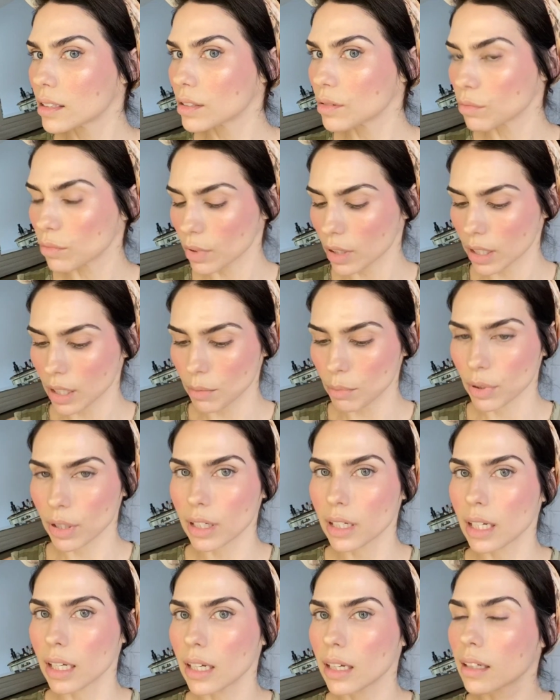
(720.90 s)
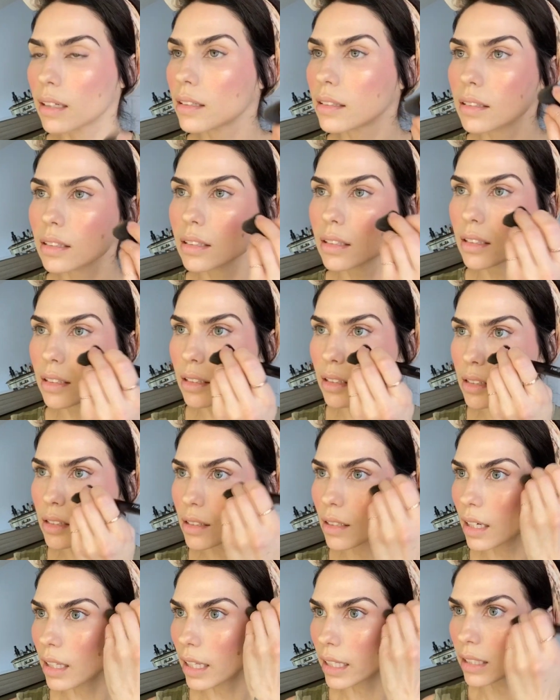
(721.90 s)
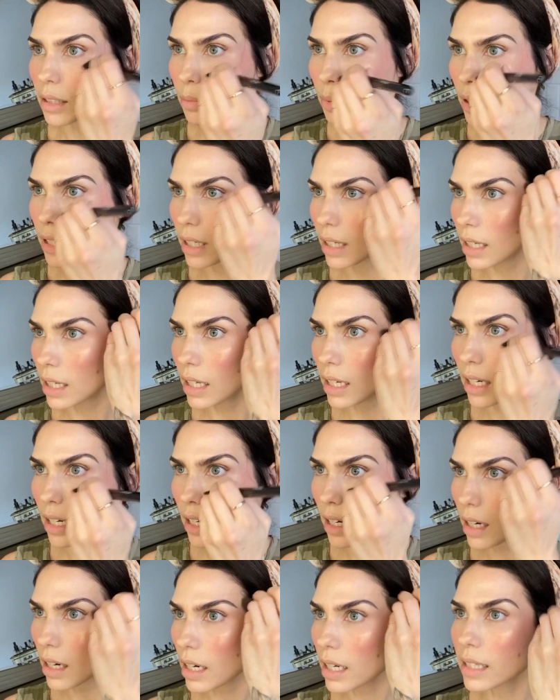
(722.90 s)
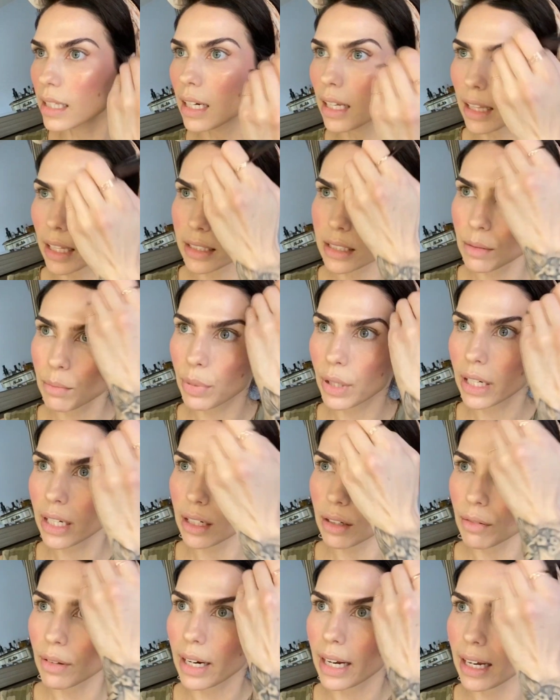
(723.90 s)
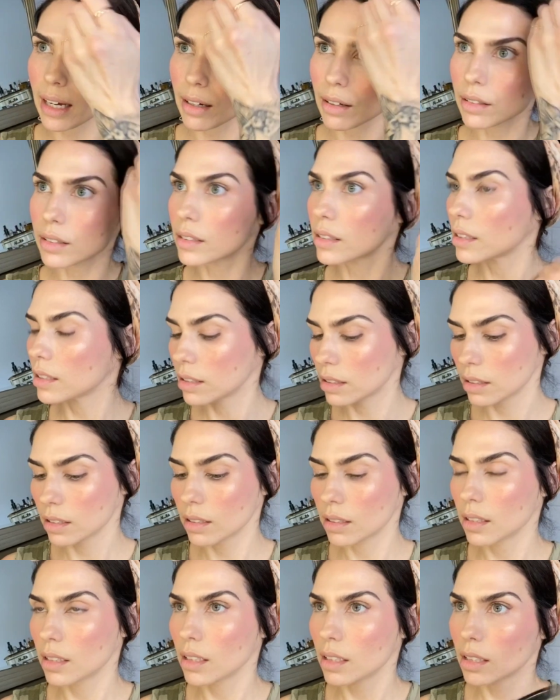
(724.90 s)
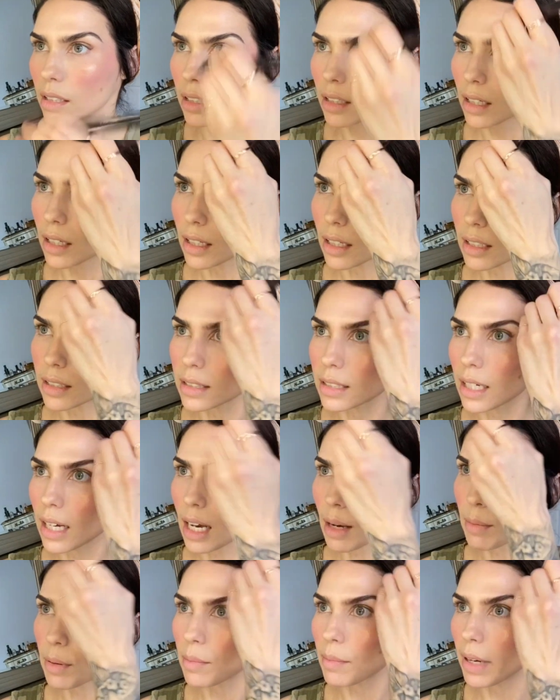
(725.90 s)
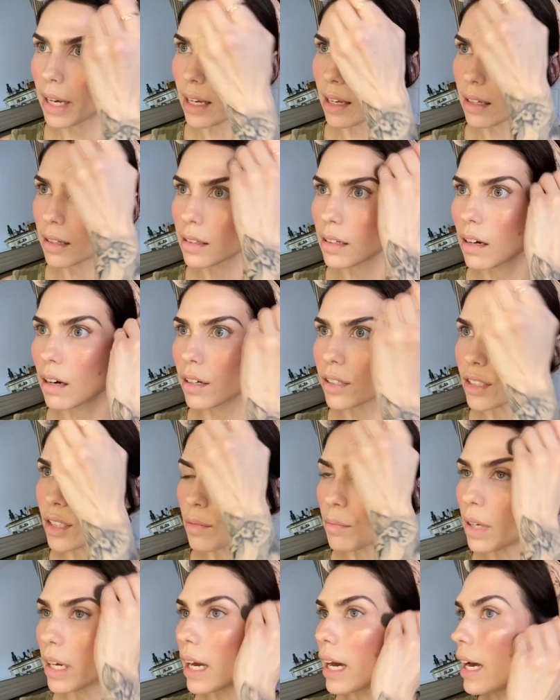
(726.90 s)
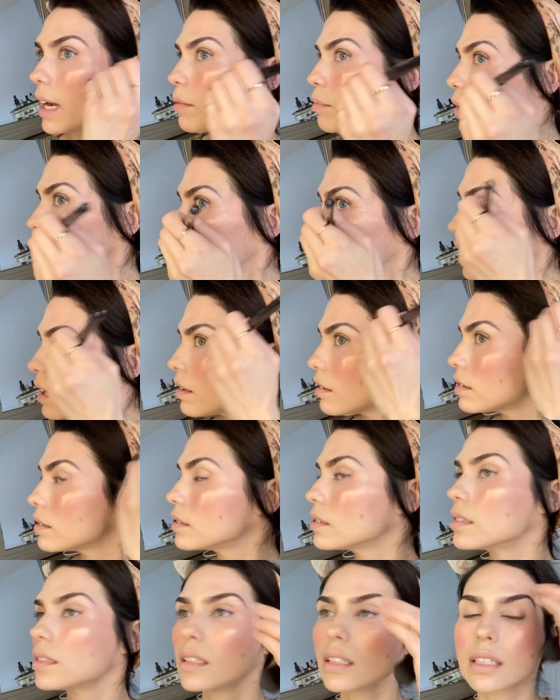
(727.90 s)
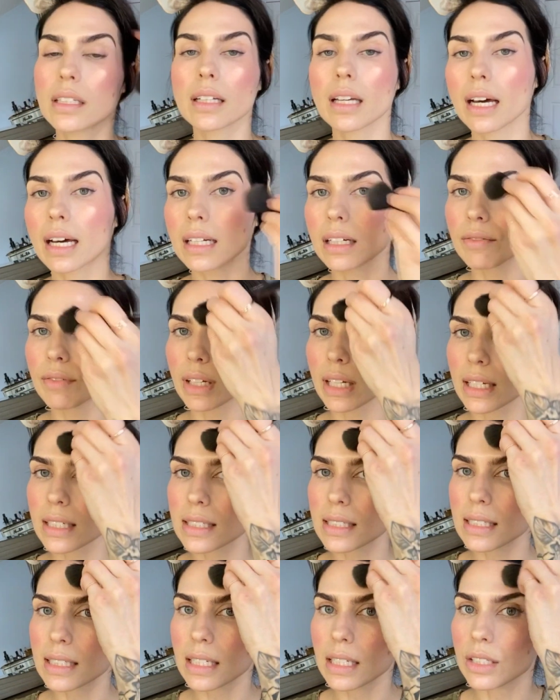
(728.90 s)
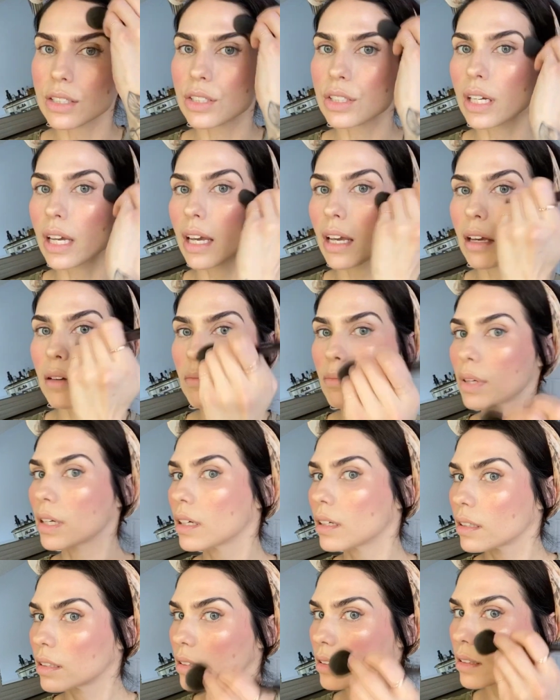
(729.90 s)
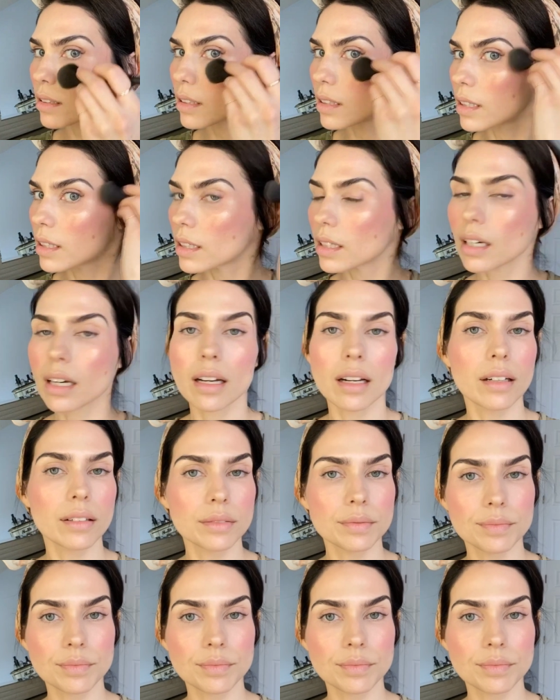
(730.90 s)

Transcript: really pretty. So I like to put it here, and then I like to bring it around on top of my arch of my eyebrow, kind of like a C shape. There you go.